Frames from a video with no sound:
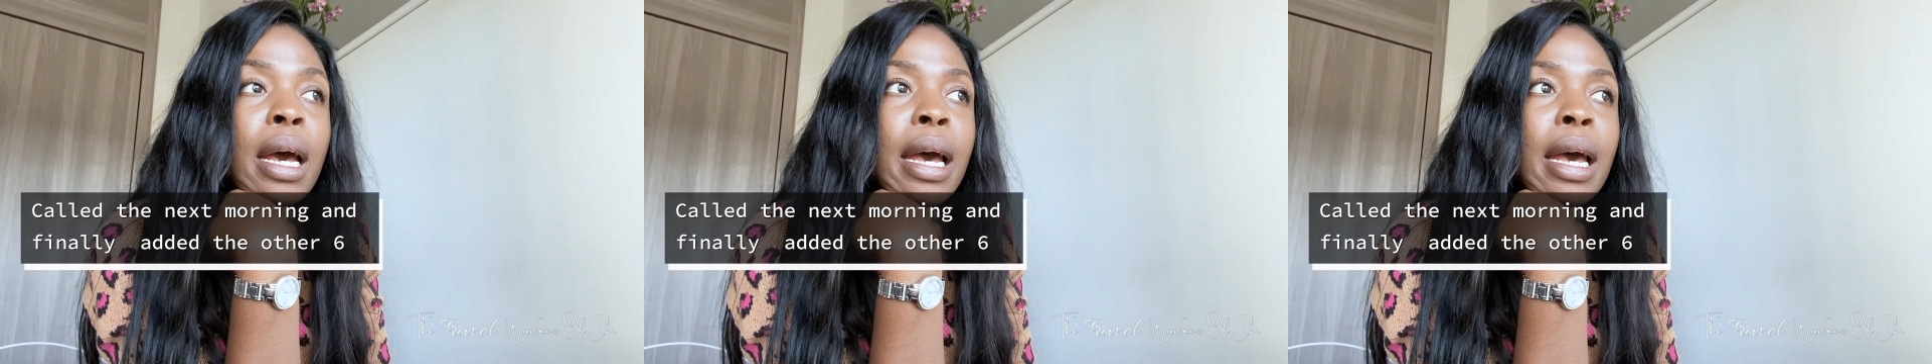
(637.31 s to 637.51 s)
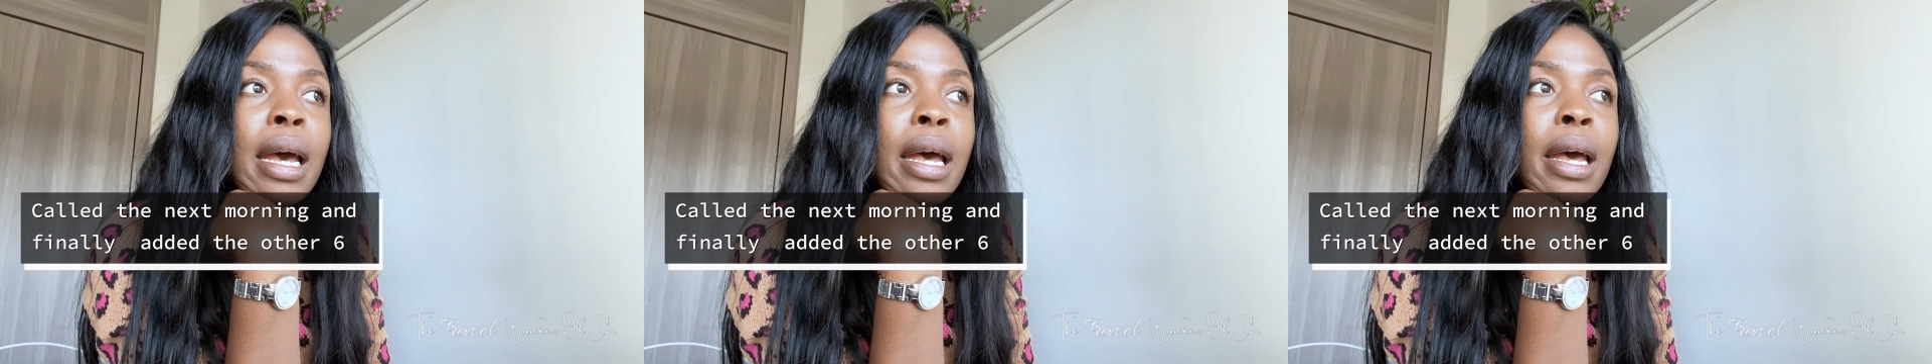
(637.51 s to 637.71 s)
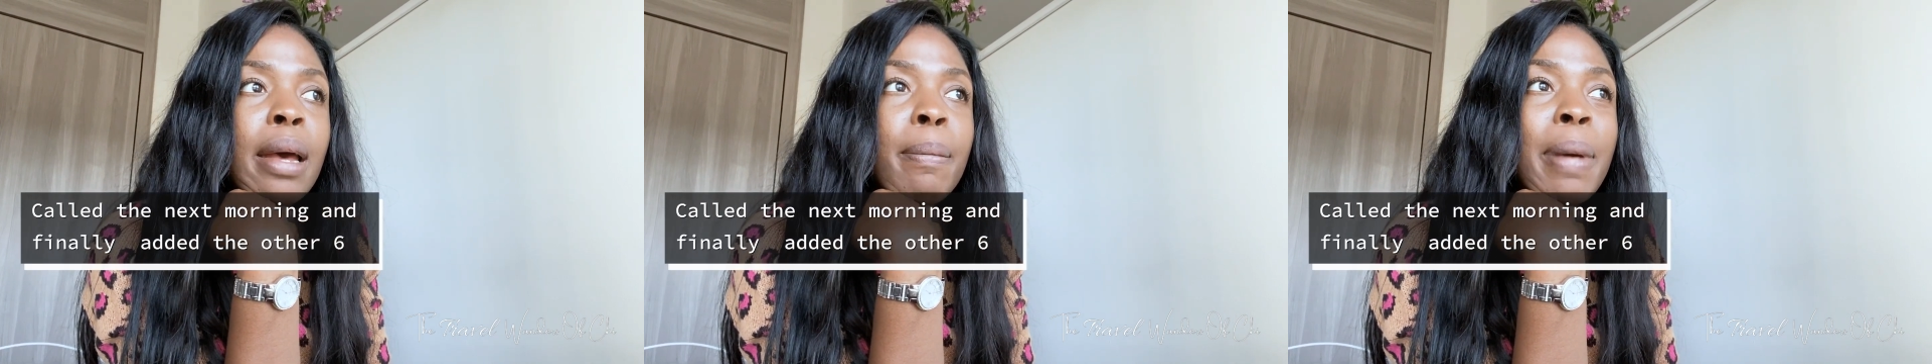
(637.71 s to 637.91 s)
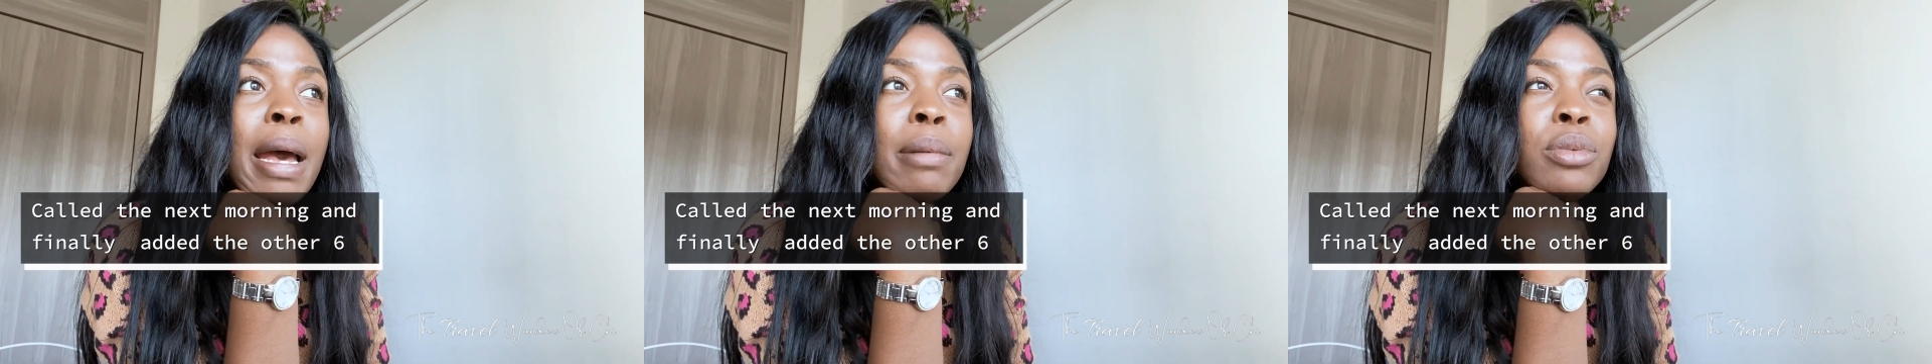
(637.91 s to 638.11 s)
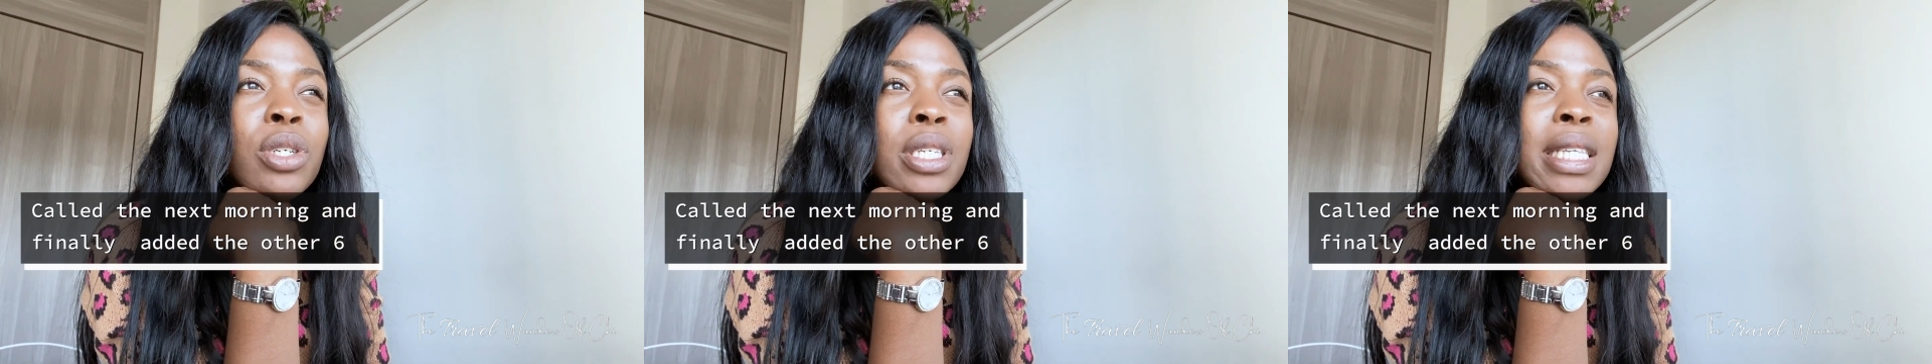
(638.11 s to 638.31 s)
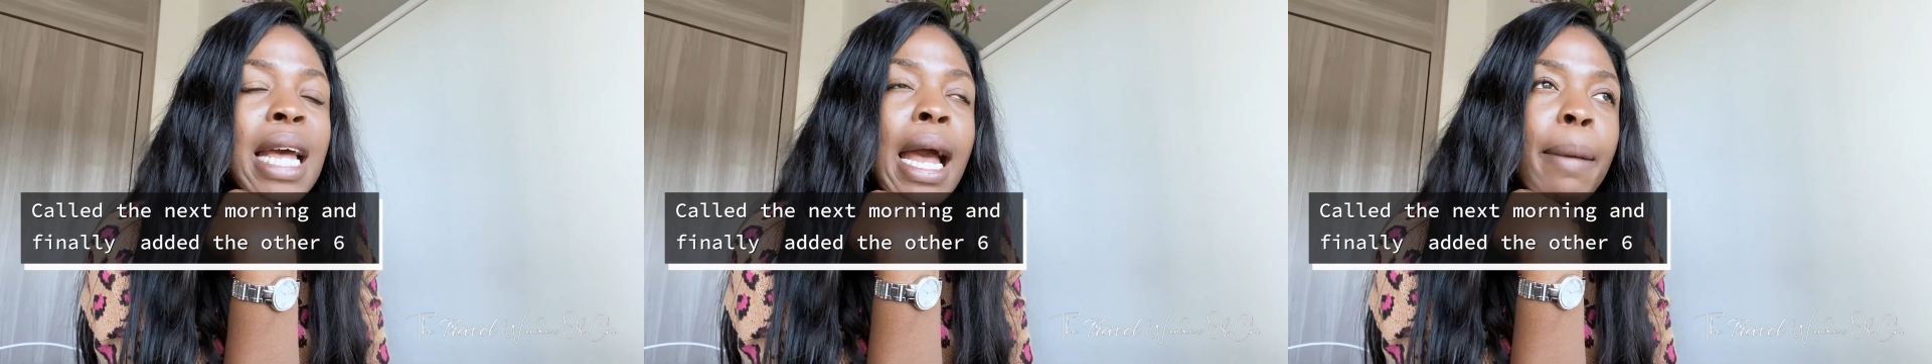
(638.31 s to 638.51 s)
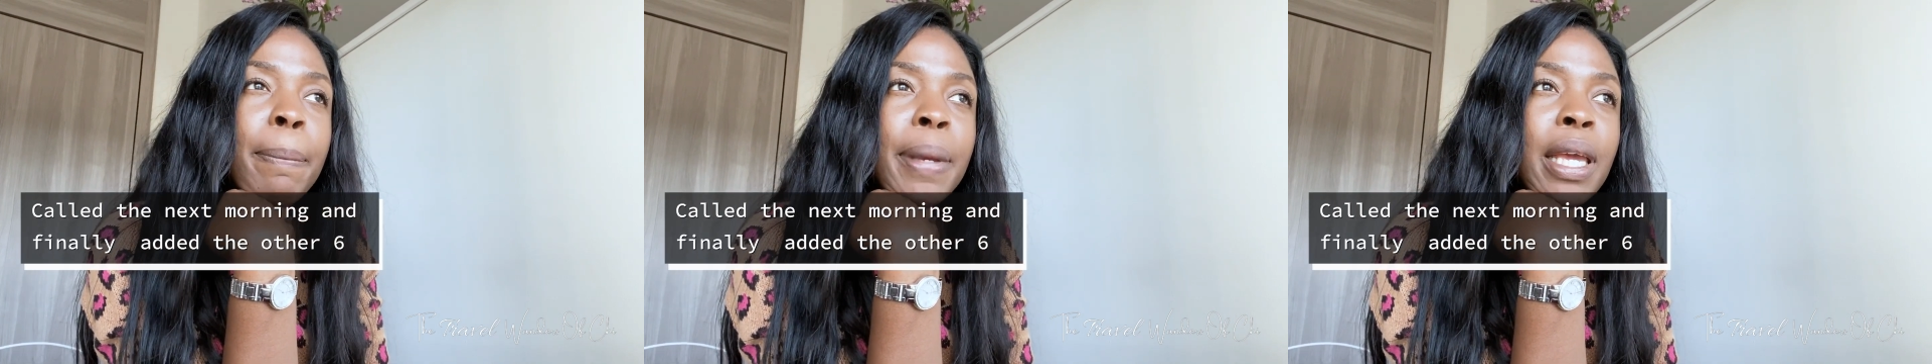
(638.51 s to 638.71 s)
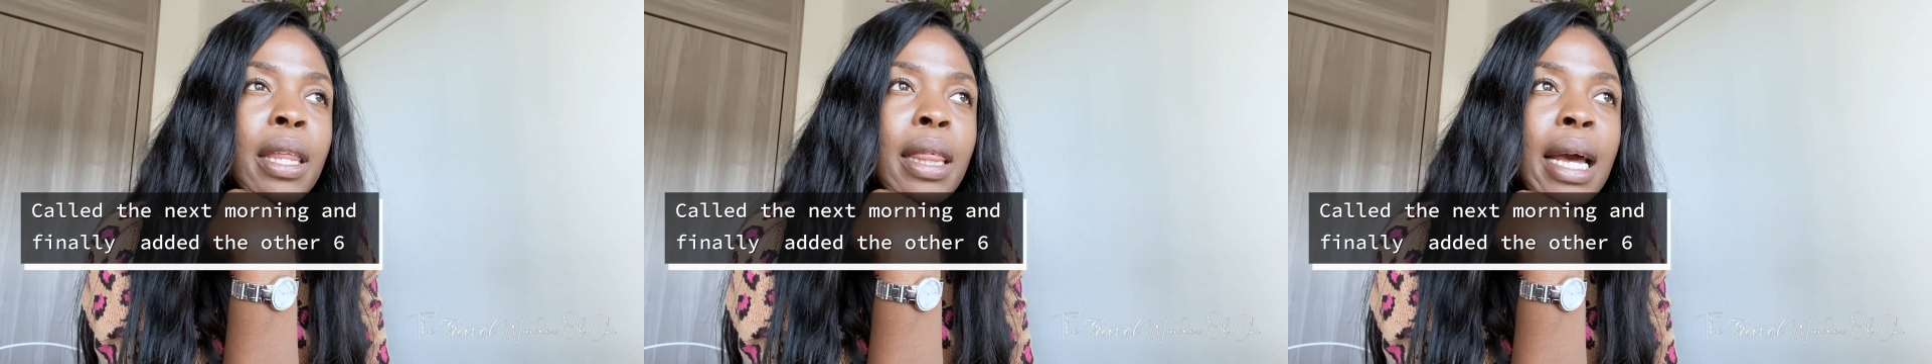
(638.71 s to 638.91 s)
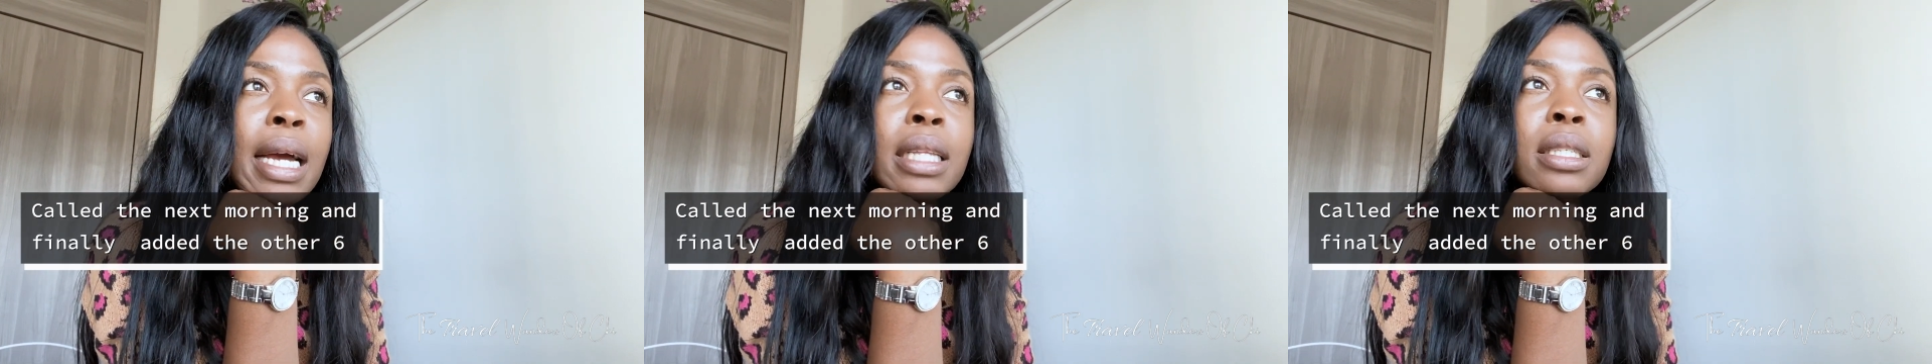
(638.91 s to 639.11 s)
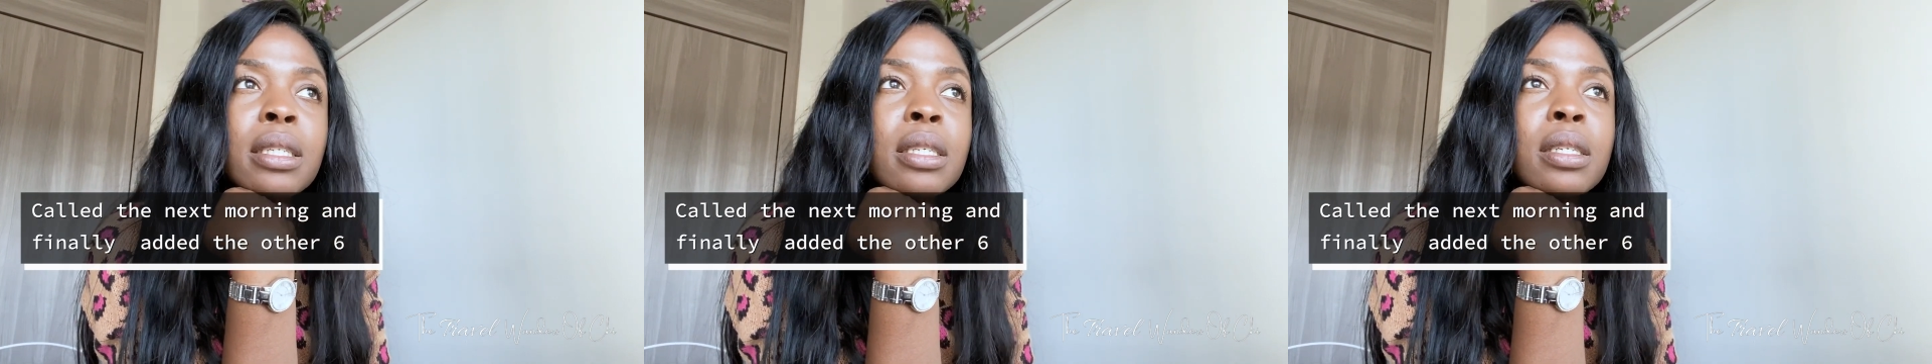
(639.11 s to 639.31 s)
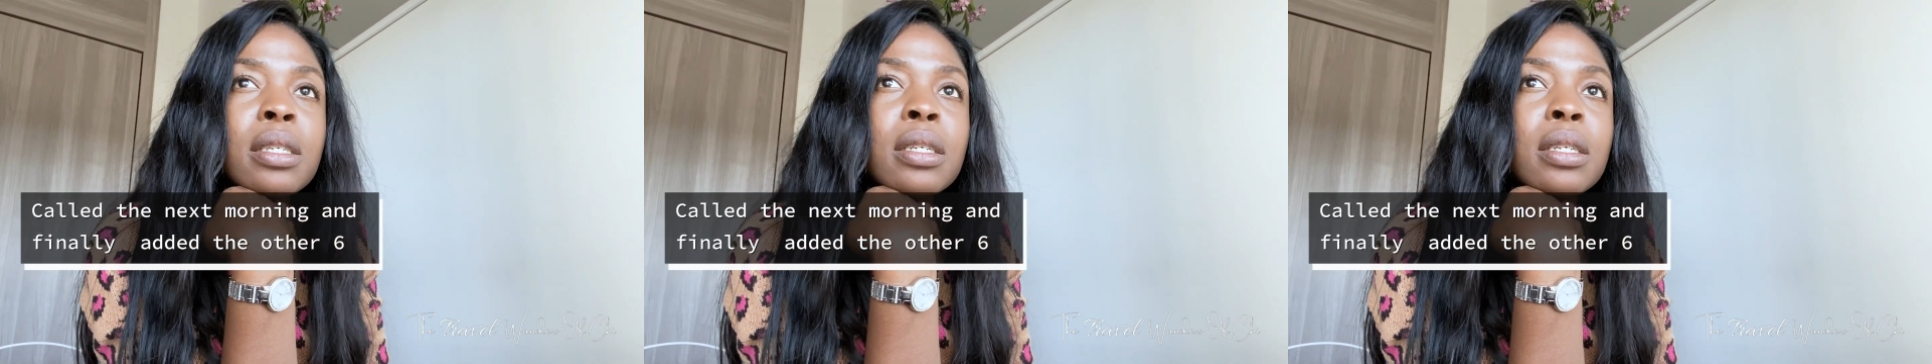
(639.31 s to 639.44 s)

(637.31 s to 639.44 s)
I'm just happy that